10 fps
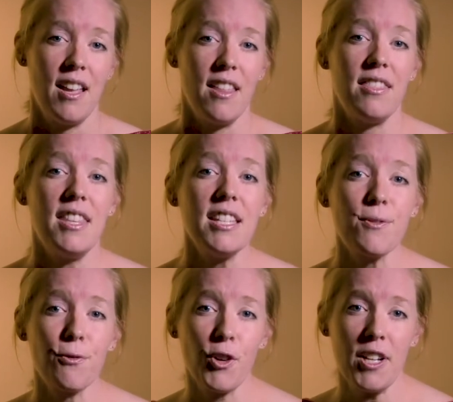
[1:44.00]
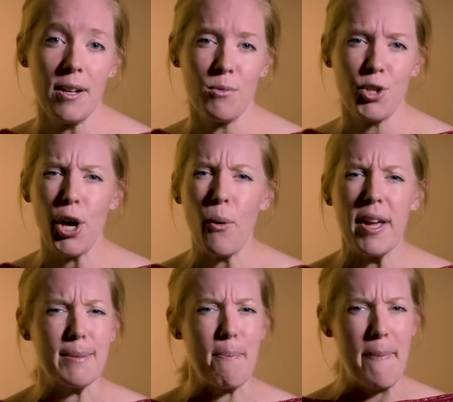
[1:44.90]
This freedom to go
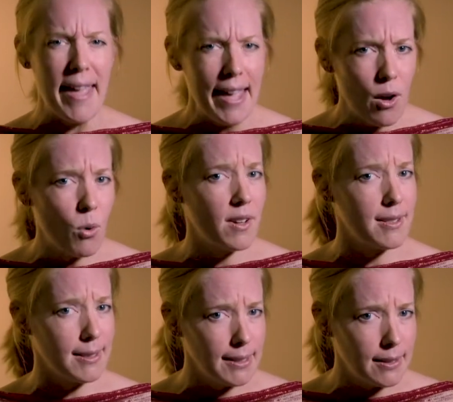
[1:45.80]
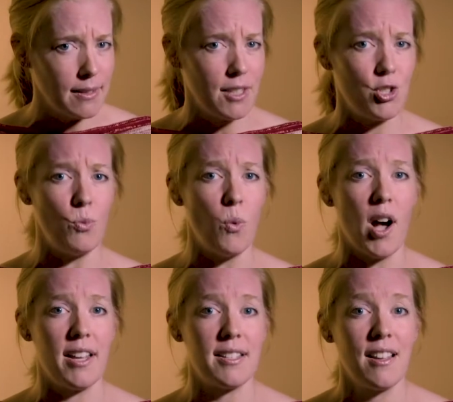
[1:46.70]
as big or as little as you
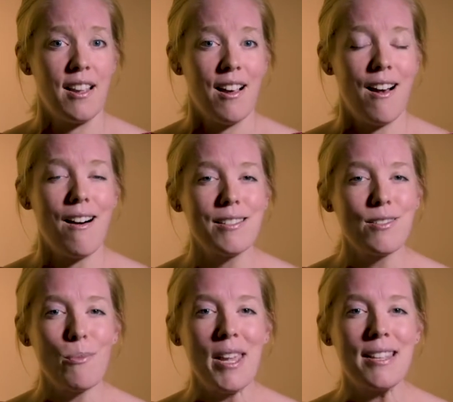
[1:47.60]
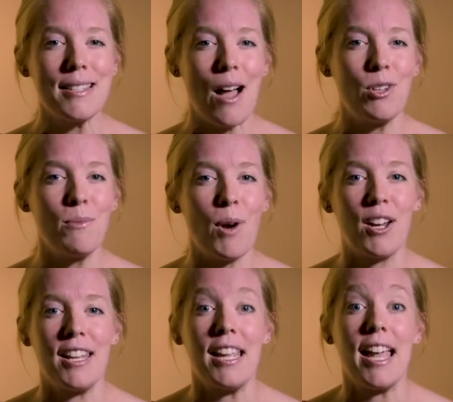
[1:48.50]
want also makes sound in
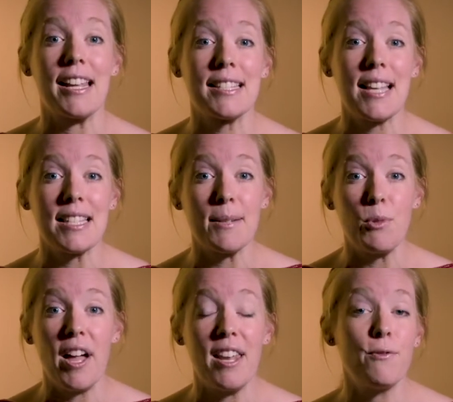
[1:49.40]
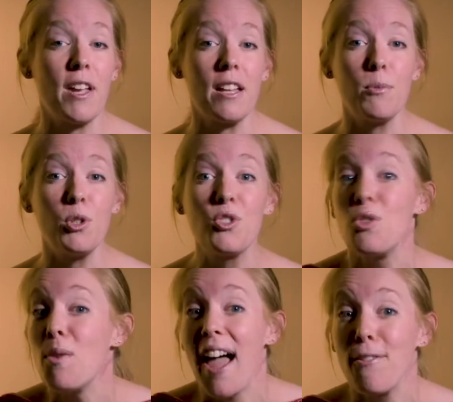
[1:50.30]
marketing accessible and available
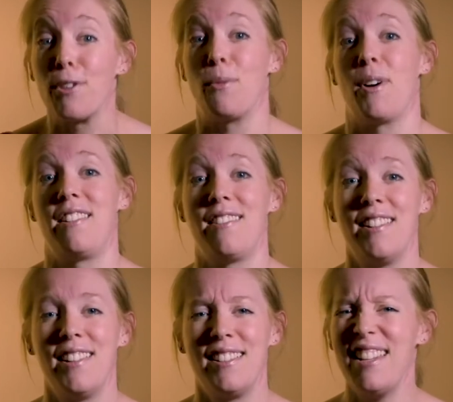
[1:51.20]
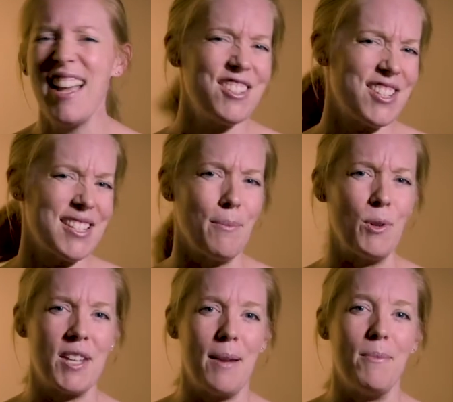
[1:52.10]
to everyone, not just a
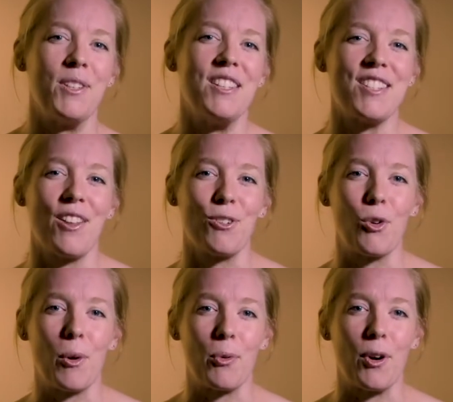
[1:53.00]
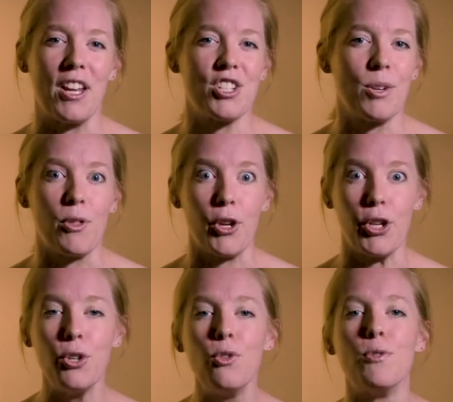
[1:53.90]
multi-million-dollar corporation with a
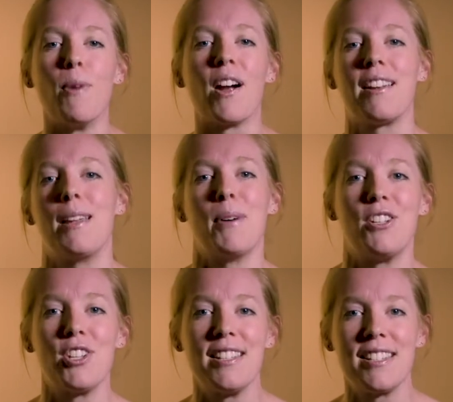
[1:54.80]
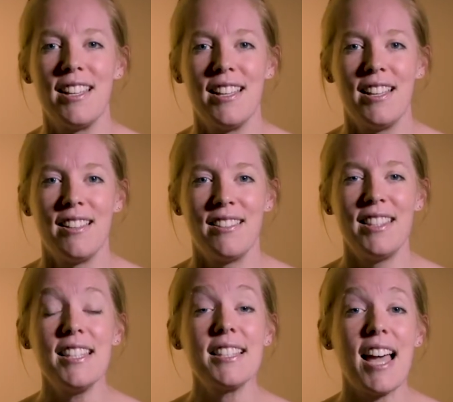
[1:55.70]
huge marketing budget.
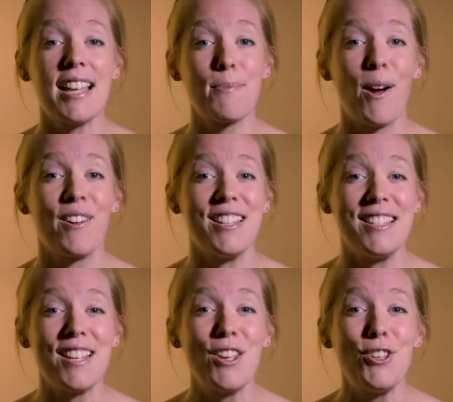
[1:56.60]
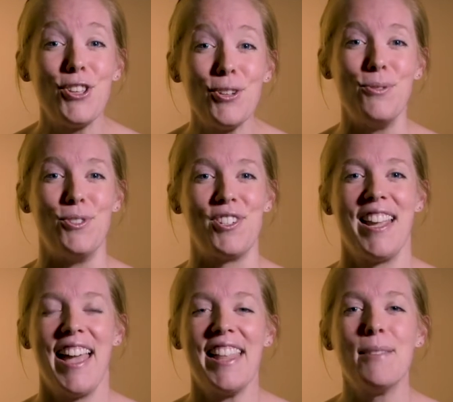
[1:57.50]
This last part is huge
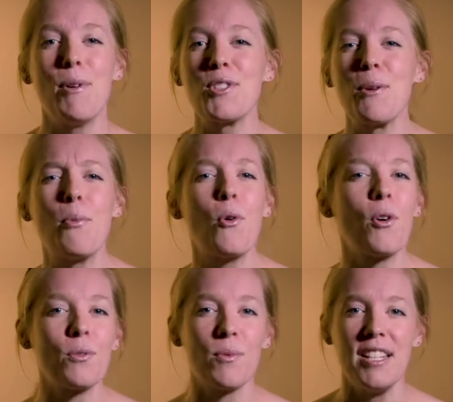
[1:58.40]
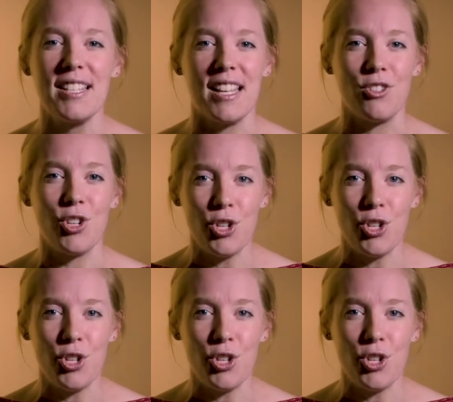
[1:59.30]
and the most important reason to